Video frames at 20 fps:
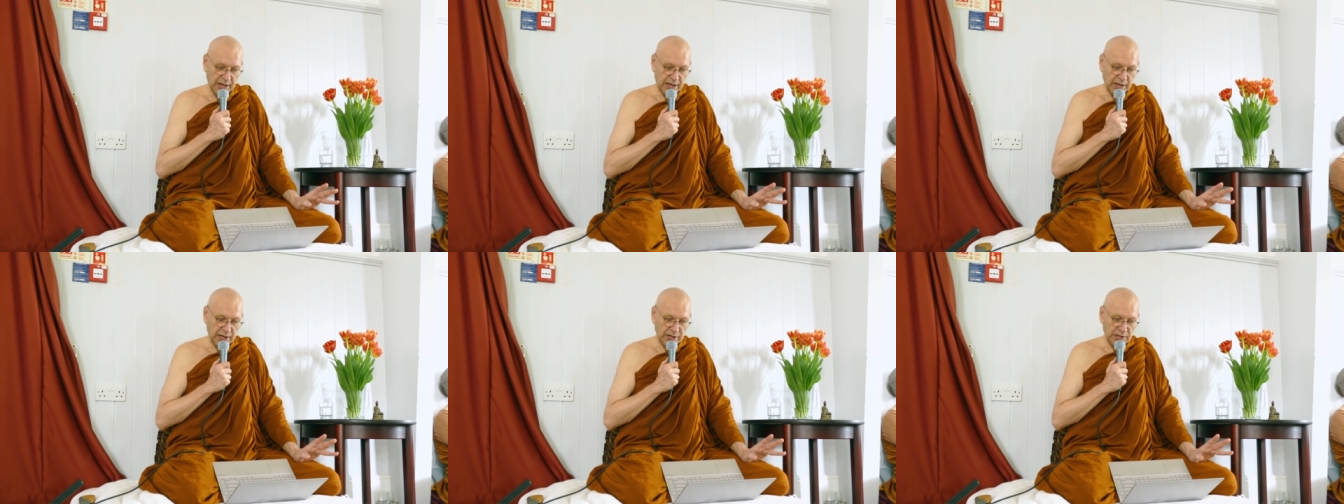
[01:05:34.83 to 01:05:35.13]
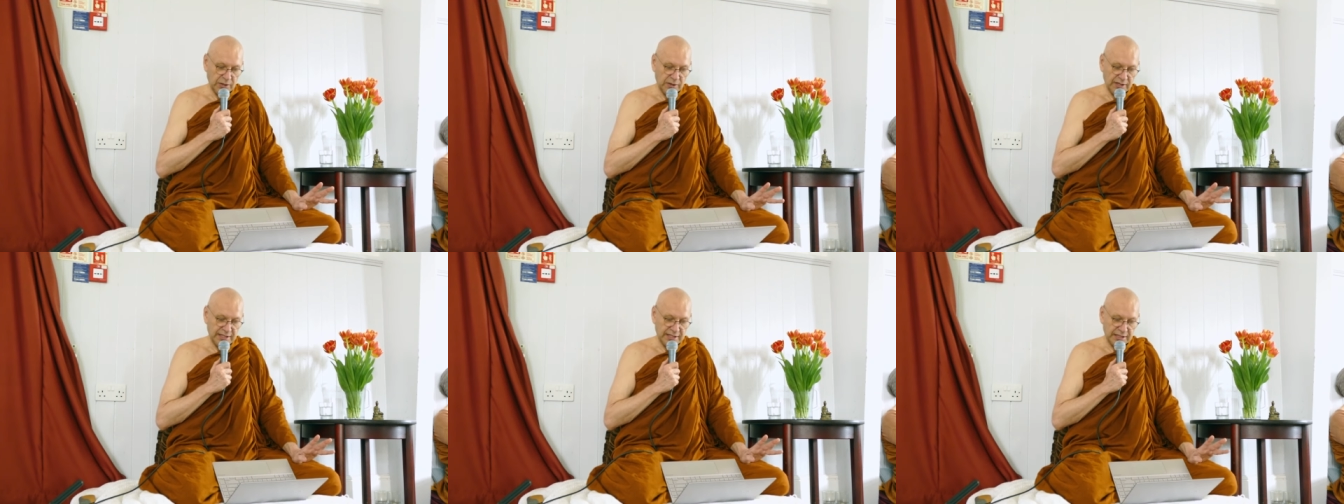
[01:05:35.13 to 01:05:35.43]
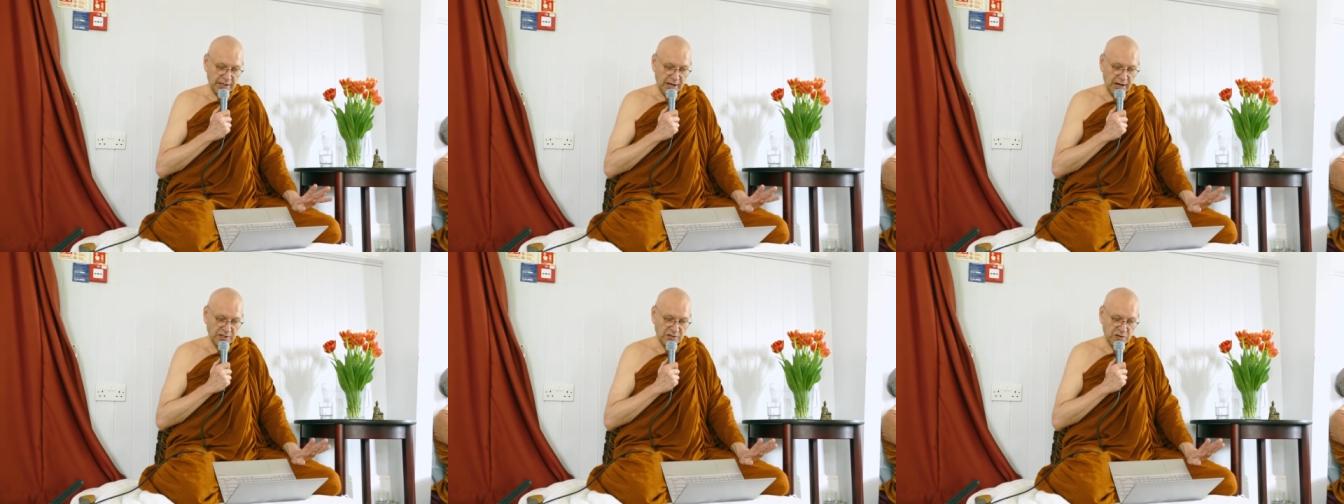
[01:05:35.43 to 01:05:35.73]
so it
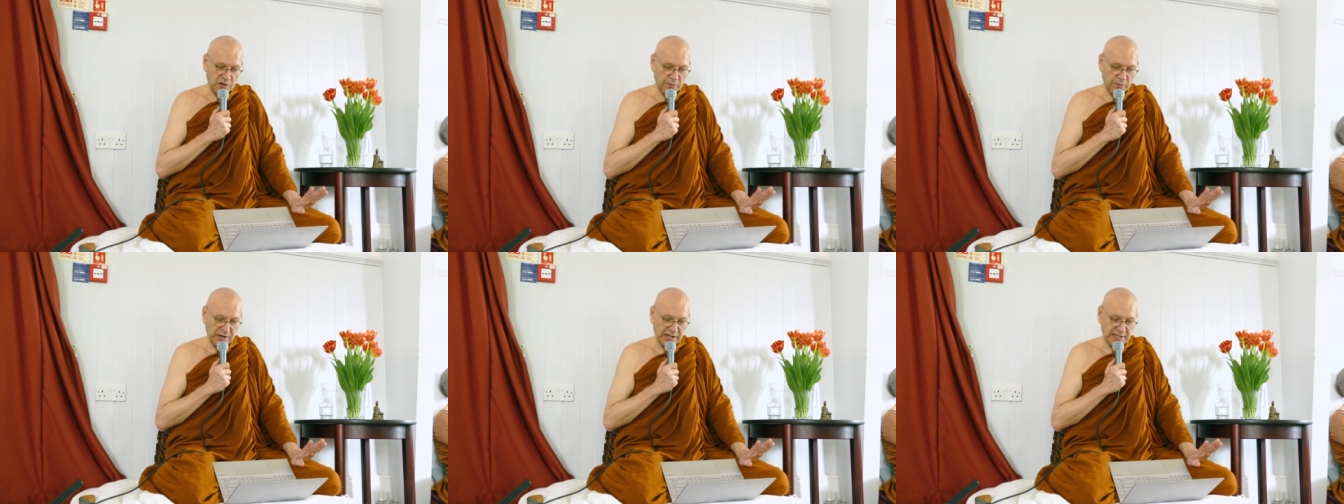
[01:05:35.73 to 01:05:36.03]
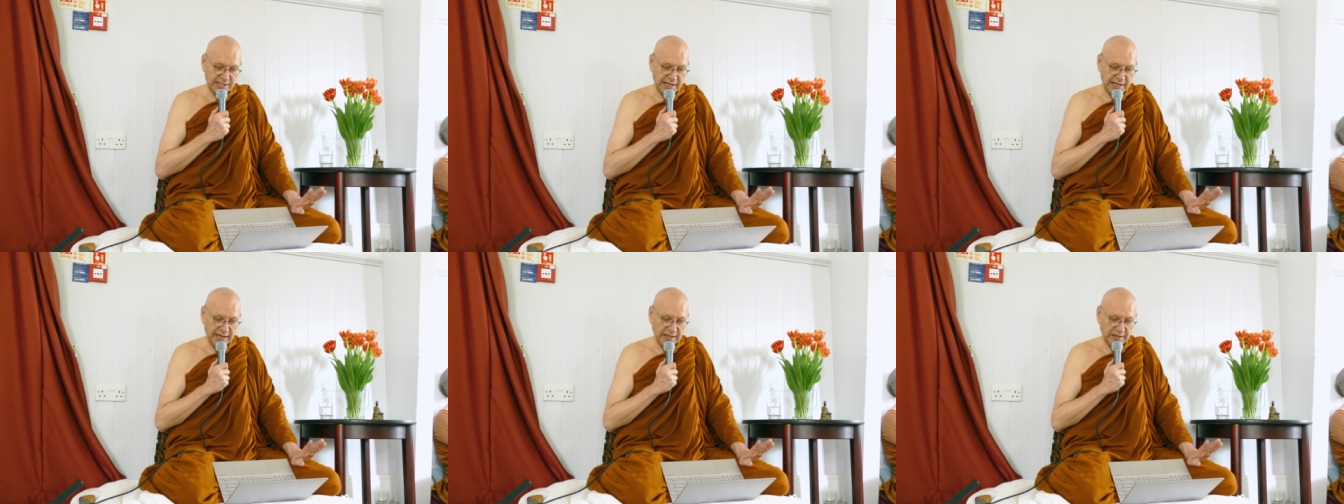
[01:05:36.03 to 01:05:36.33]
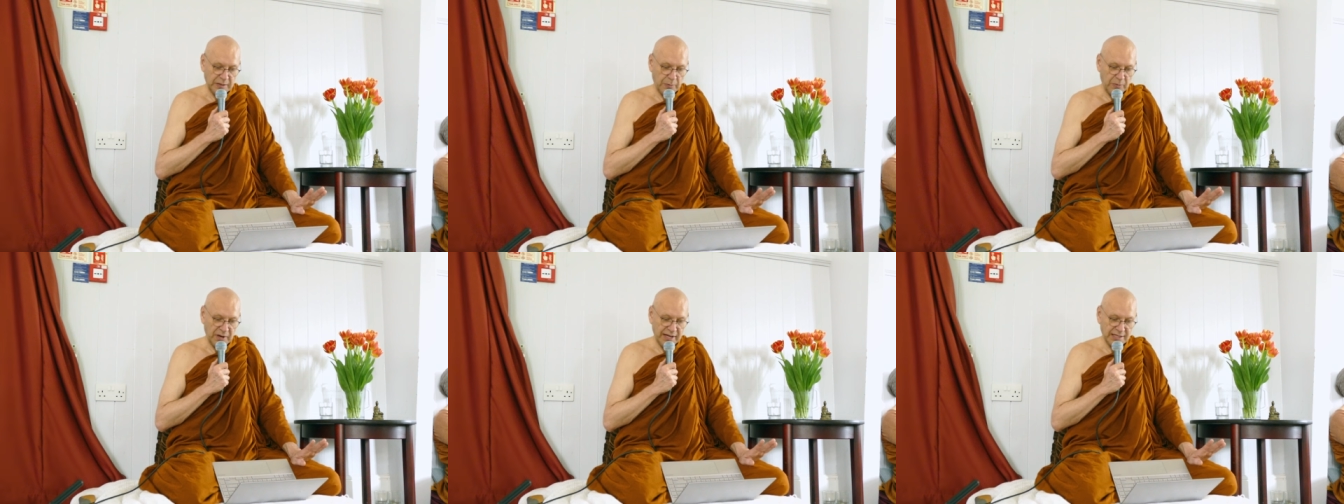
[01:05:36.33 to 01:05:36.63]
starts off by
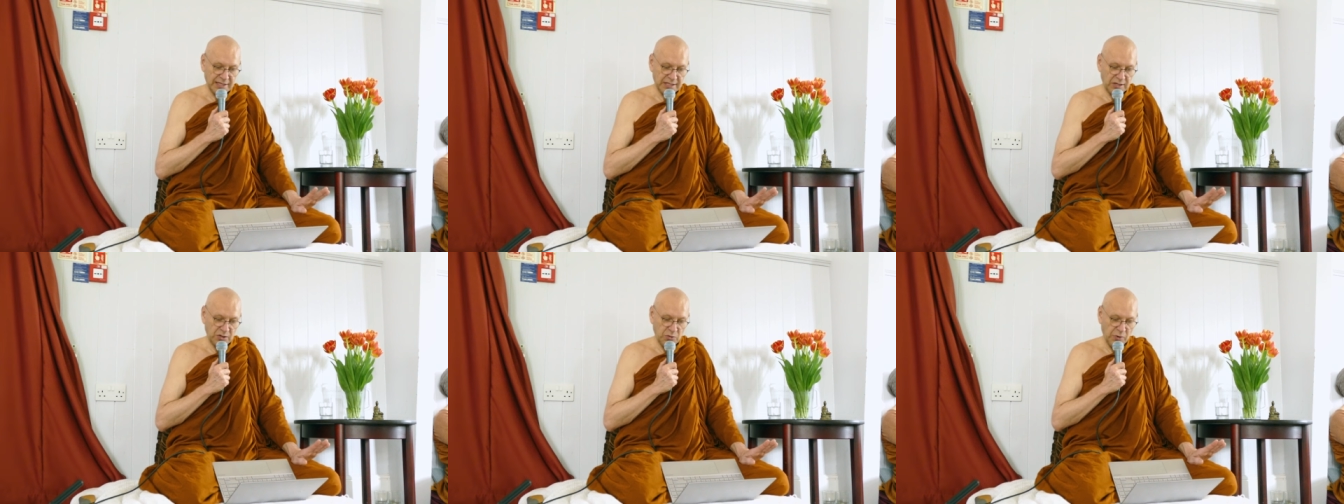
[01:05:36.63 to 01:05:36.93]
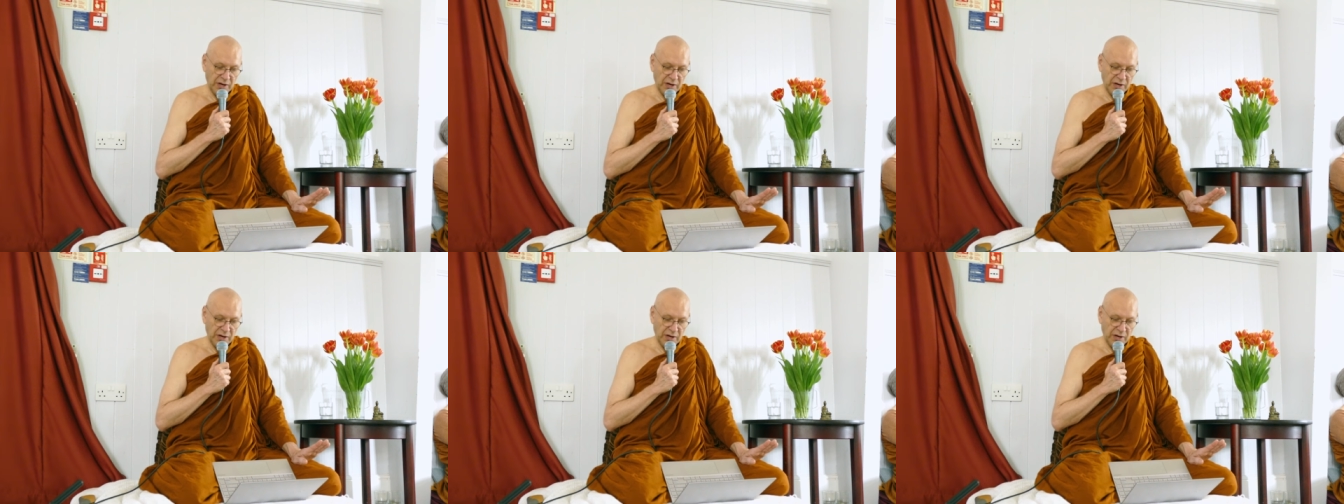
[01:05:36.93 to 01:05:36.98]
saying the Blessed